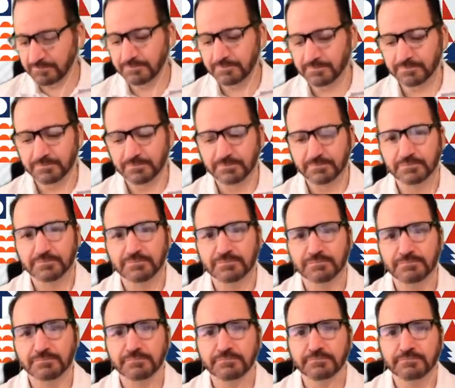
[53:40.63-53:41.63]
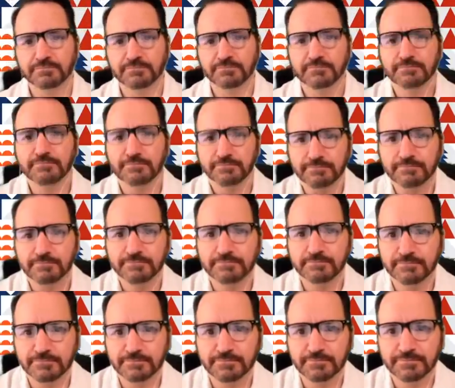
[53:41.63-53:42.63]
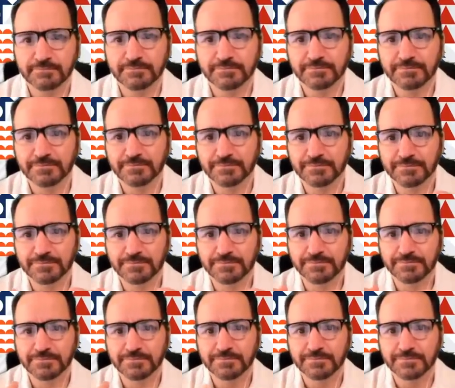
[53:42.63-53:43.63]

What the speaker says: This person isn't speaking.